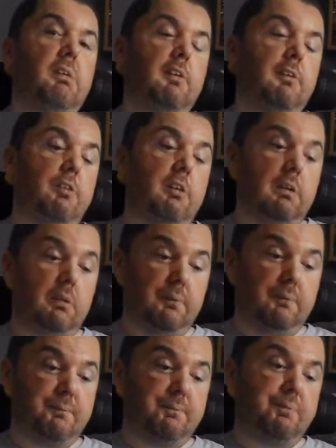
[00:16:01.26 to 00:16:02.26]
So
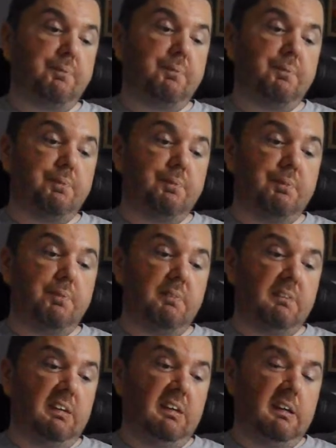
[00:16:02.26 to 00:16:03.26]

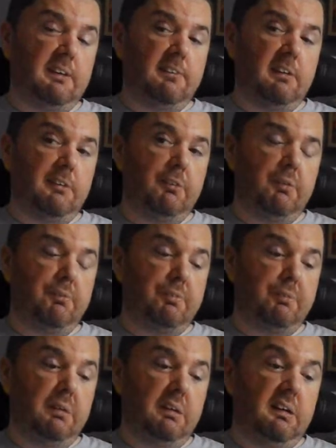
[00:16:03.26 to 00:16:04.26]
yeah, so that's good for
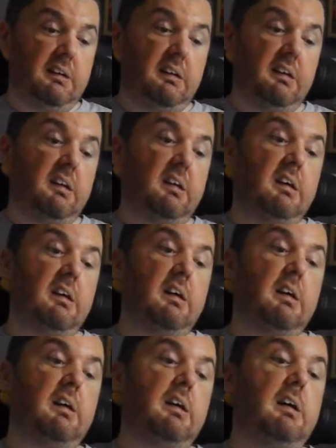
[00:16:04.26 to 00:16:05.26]
me.
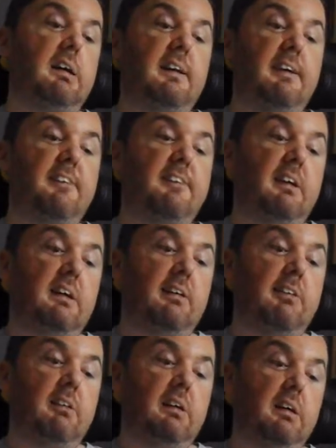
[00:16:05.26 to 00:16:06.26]
It
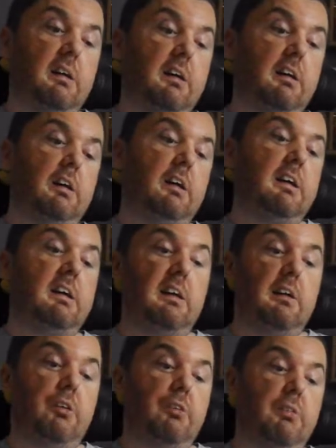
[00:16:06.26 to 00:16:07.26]
says a
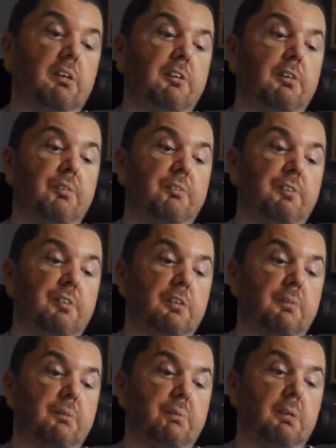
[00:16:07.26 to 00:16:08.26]
key ingredient for
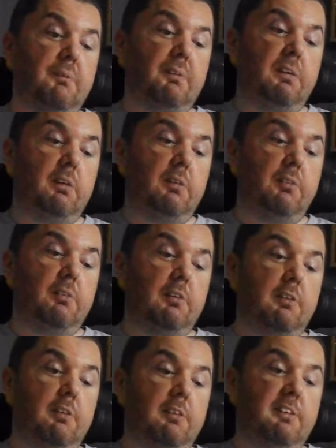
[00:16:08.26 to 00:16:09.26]
summer barbecues,
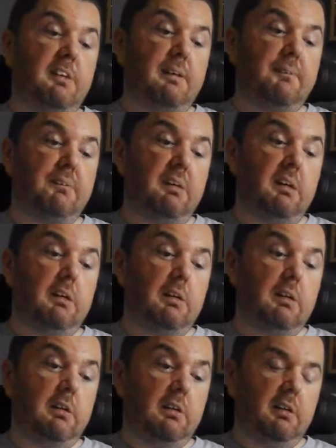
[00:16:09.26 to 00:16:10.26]
snack maker
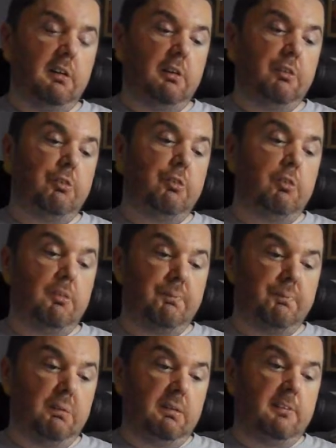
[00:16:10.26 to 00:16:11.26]

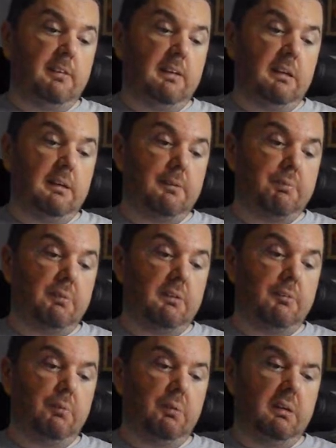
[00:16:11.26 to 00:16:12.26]
Yumbis, I think that's pronounced
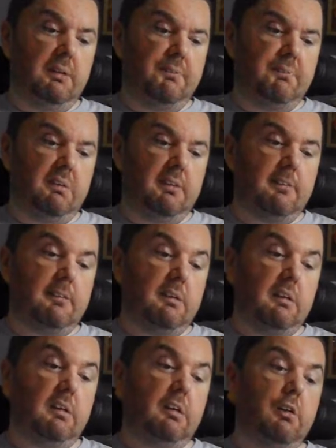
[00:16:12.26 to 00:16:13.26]
Yumbis,
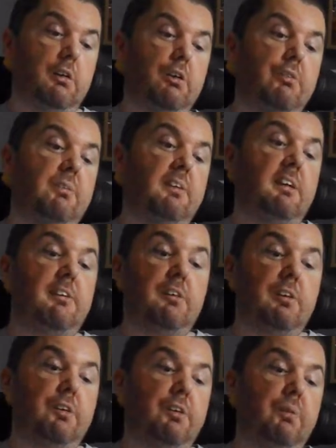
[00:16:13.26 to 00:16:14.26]
released a
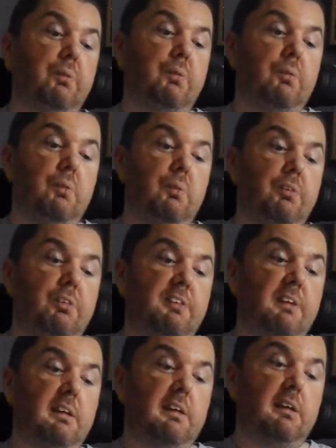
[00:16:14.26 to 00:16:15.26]
new corn
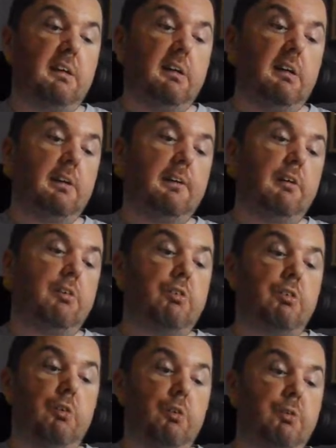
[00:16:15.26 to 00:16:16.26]
snack that's
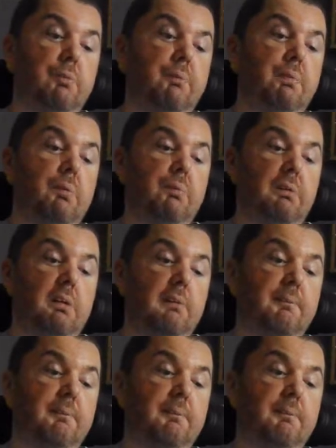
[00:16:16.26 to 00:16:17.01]
sure to be popular.